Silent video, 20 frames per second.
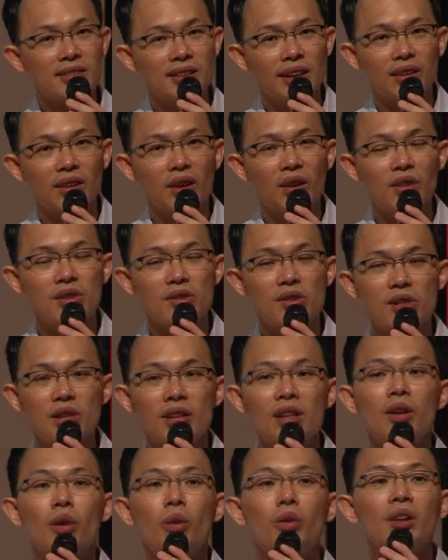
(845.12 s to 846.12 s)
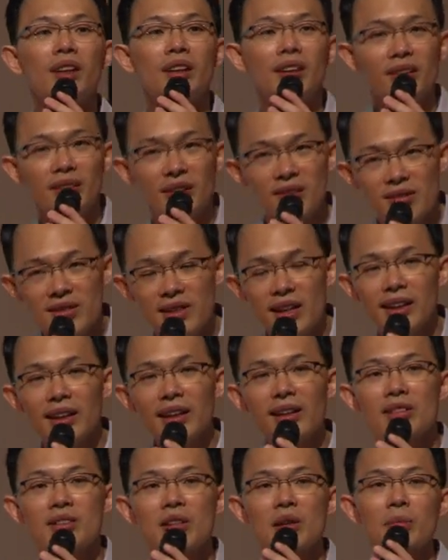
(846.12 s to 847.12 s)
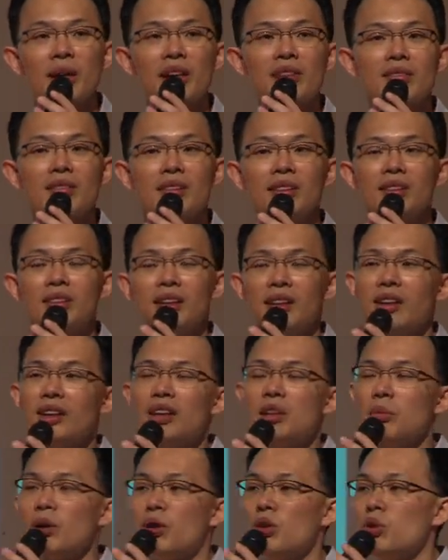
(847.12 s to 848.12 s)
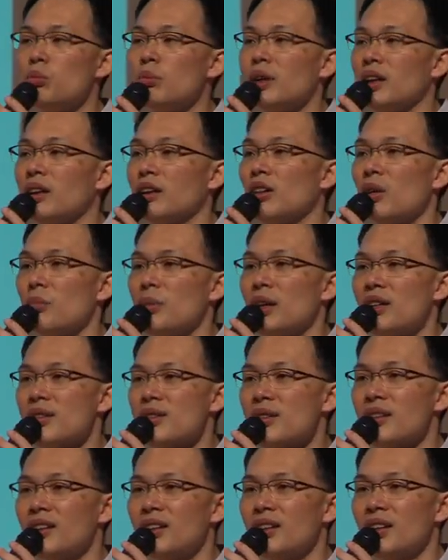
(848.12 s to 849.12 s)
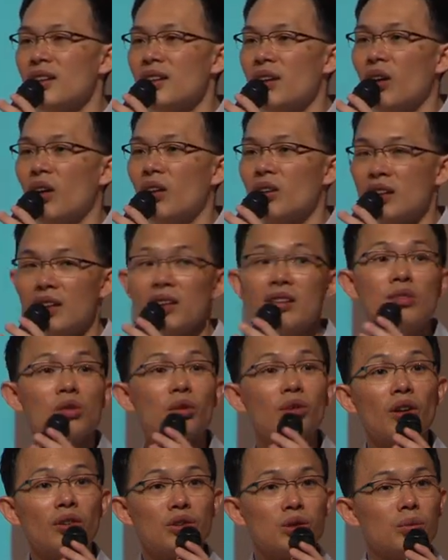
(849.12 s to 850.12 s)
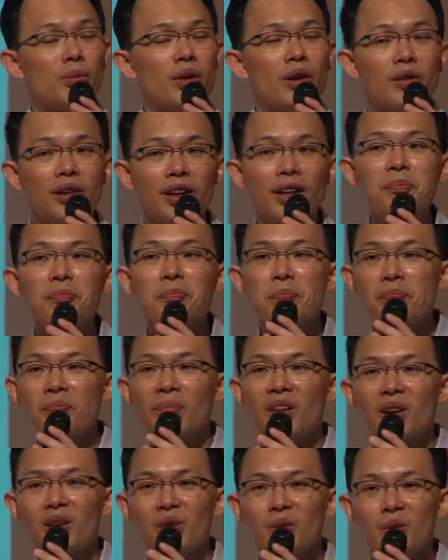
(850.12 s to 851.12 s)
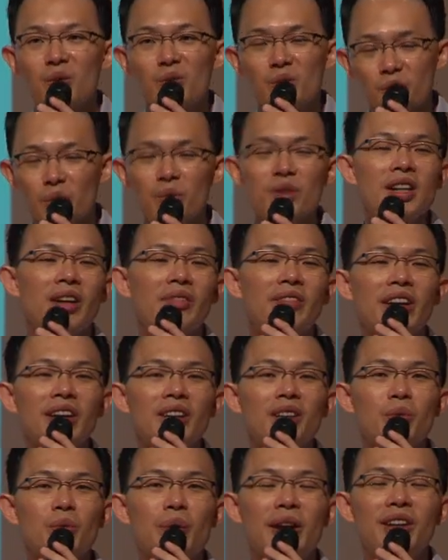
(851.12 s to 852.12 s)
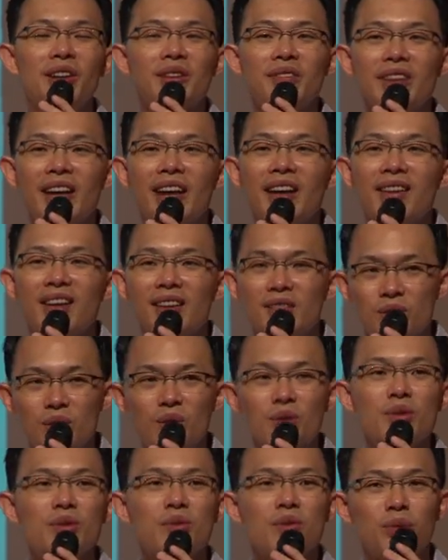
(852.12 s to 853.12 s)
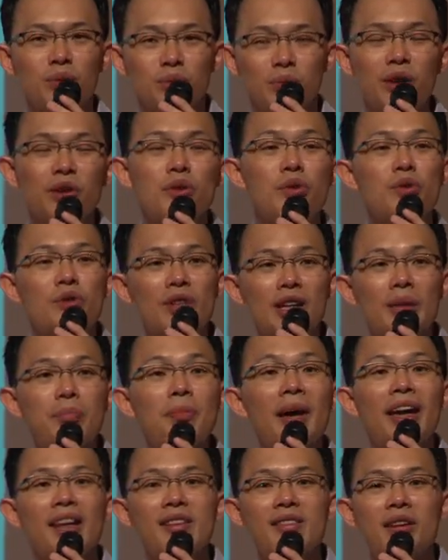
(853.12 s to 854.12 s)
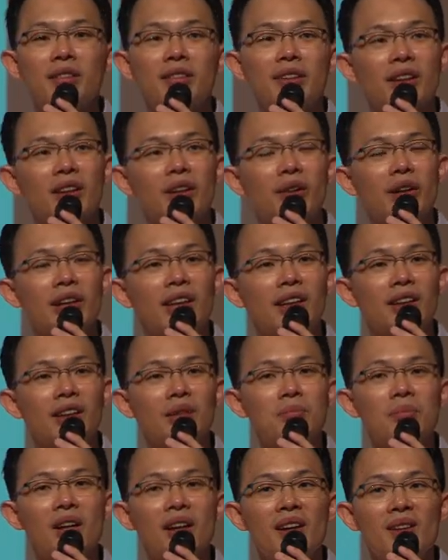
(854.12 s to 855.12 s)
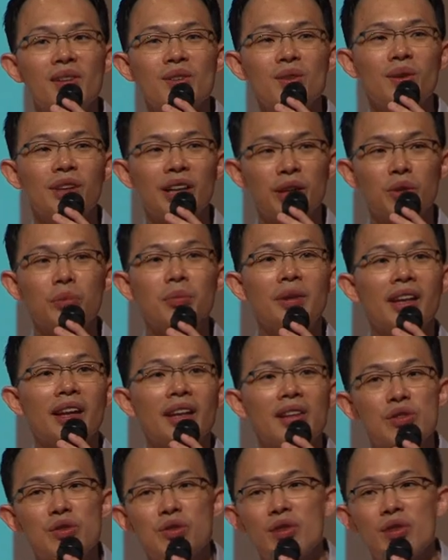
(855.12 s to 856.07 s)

and technology. Only in the second semester, they learn about home economics. Okay, so not to worry. Schools are very aware of that, and schools will usually pace out the curriculum so that it will be less